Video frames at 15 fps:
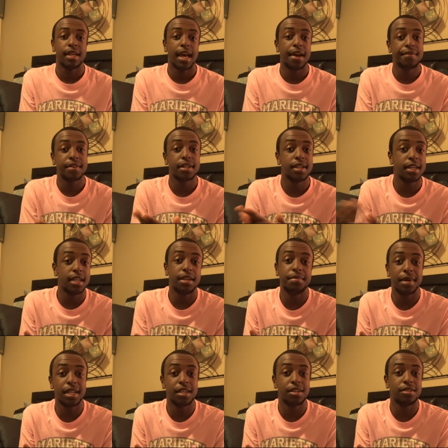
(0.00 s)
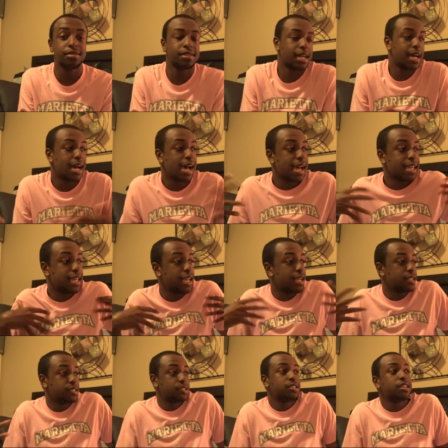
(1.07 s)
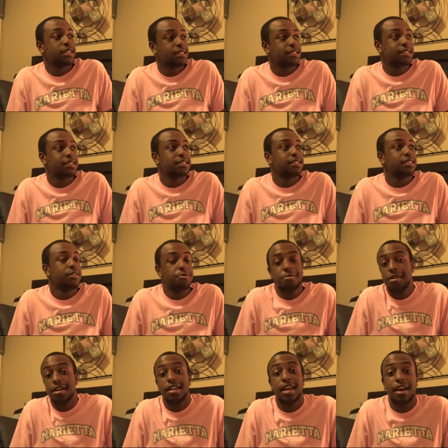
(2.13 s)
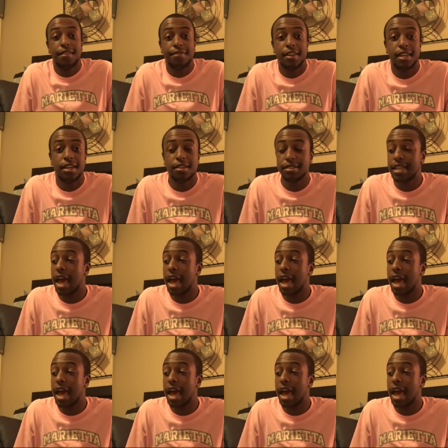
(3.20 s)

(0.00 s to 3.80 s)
After Hoodie Melo, I can't trust workout videos.